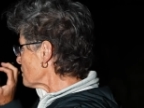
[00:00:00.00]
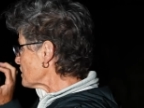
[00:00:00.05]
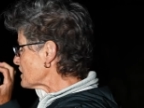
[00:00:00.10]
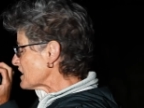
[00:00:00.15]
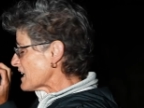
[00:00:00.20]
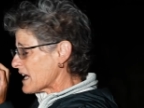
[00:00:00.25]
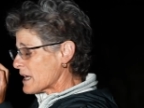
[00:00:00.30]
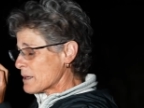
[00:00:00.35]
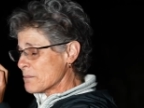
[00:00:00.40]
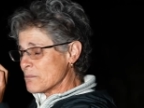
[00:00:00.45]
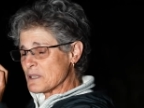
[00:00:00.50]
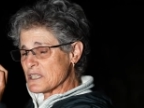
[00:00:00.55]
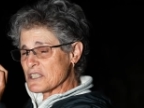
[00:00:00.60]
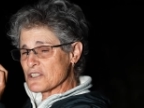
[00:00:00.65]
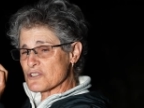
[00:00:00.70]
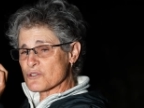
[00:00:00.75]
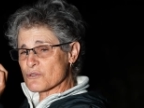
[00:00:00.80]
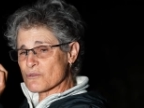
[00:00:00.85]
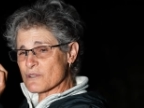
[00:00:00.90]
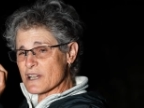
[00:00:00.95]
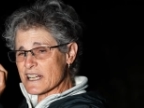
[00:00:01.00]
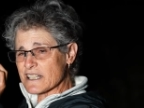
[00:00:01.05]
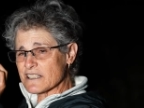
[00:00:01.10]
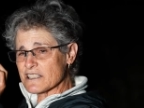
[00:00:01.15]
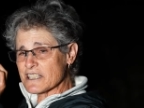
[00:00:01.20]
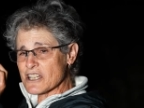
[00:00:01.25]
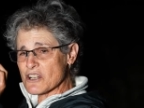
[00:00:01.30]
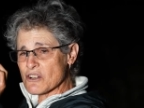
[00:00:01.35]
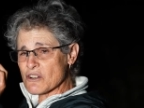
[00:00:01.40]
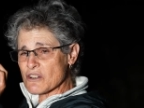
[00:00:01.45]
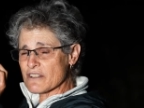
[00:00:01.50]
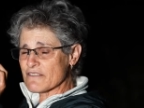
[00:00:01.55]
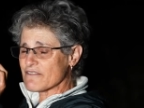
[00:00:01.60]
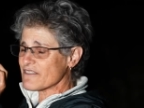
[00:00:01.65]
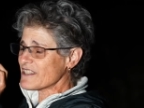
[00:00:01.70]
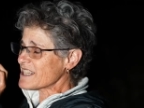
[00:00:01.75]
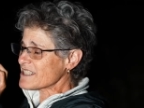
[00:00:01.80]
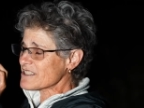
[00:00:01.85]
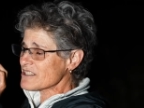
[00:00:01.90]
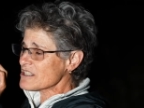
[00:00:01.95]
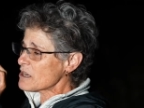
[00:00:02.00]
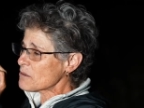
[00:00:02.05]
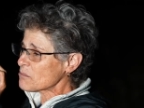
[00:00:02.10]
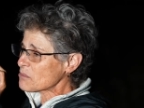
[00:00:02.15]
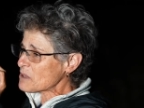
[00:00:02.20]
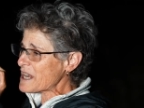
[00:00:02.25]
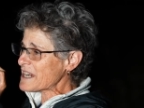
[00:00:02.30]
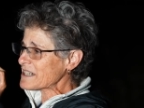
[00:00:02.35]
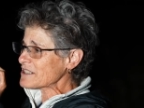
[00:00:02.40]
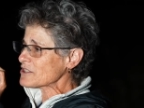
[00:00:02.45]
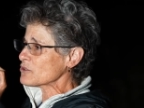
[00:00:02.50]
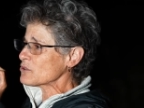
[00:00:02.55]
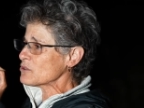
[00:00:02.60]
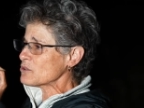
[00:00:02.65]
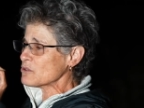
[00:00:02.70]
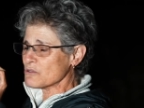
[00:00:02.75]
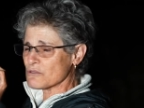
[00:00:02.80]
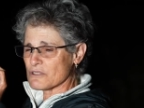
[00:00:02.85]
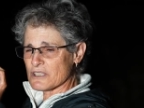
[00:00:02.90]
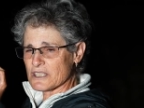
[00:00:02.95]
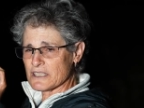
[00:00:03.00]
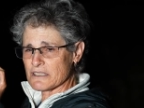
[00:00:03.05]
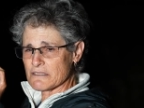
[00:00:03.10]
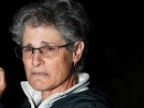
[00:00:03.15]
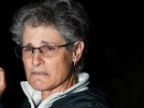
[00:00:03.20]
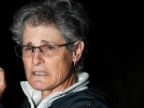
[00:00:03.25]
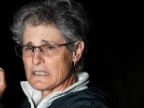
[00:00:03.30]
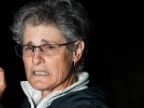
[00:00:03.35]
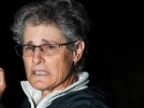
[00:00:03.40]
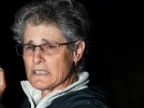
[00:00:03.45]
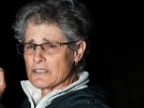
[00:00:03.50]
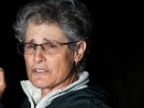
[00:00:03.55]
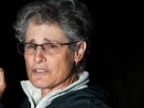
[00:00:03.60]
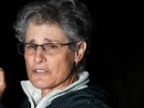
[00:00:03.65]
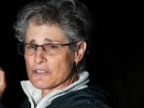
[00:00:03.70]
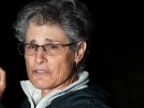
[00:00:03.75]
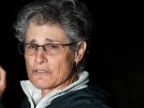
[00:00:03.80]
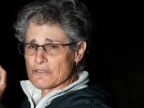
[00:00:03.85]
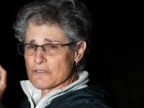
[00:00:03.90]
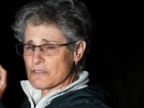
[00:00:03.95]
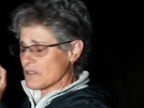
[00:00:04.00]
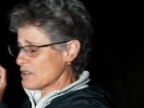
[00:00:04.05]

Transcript: put the eyepiece directly on. If that's not practical, then just